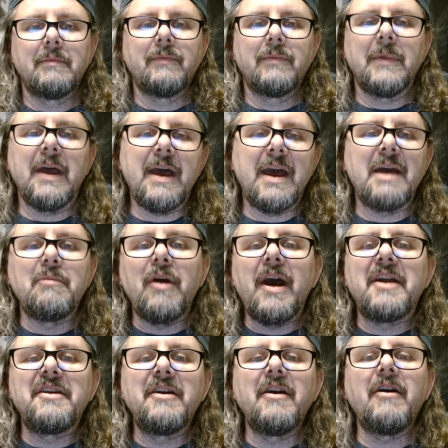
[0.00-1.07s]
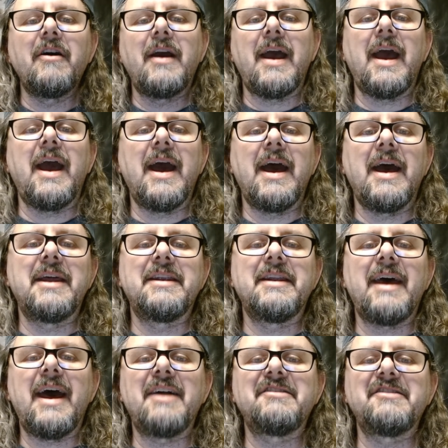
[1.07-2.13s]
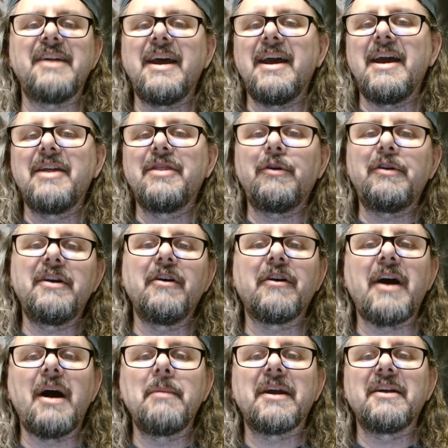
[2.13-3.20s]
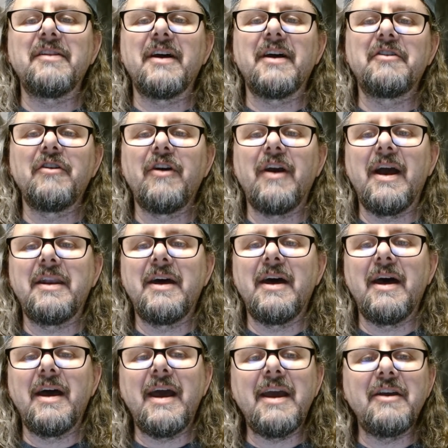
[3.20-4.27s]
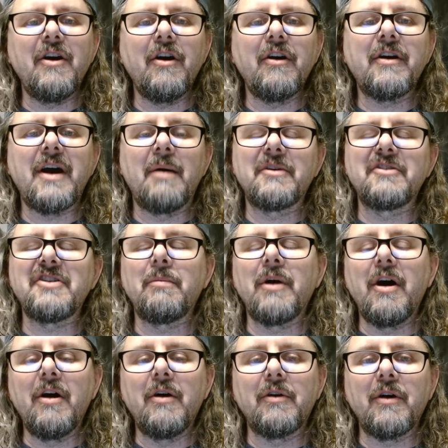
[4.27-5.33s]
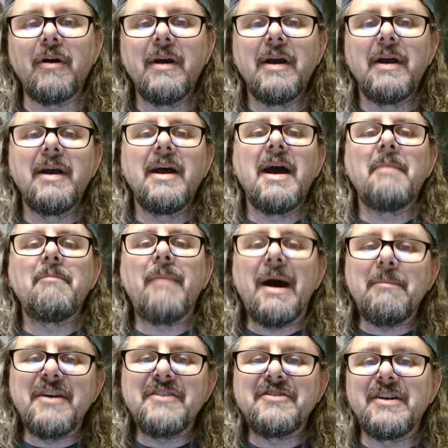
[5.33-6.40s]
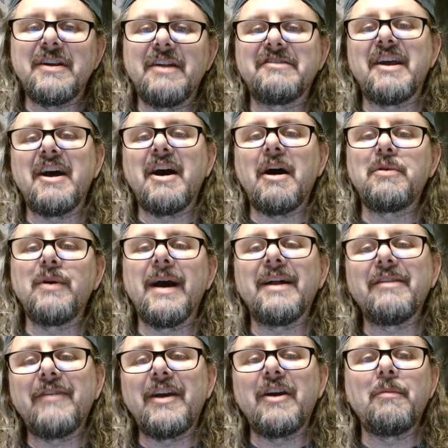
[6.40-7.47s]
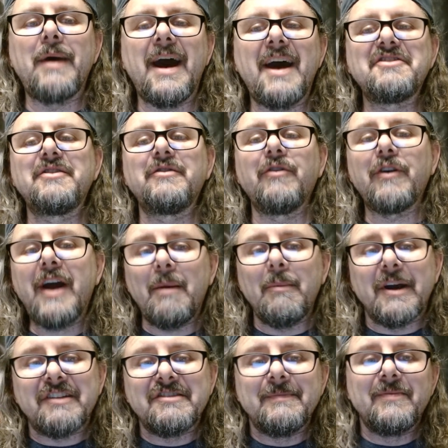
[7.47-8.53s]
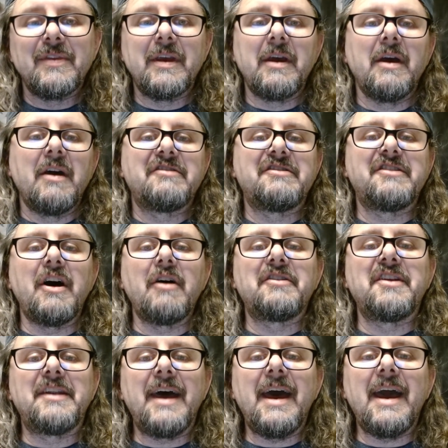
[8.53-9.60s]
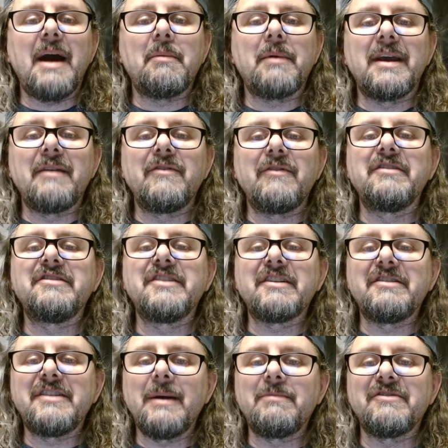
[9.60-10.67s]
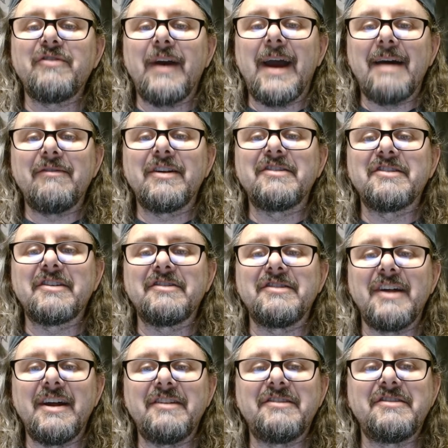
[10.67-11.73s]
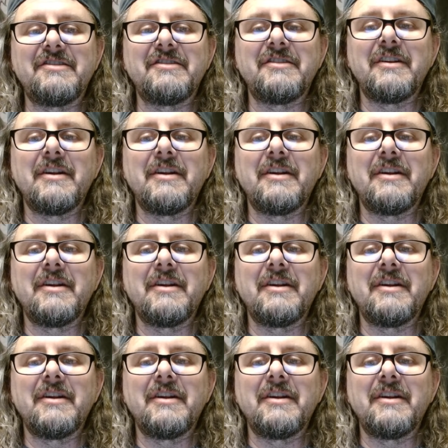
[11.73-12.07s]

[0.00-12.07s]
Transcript: Hey, Brad here, and as a 30-year comic collector and a 8-year comic shop owner, my mission is to help you elevate your passion for comics. So today I'm going to give you 6 tips for having success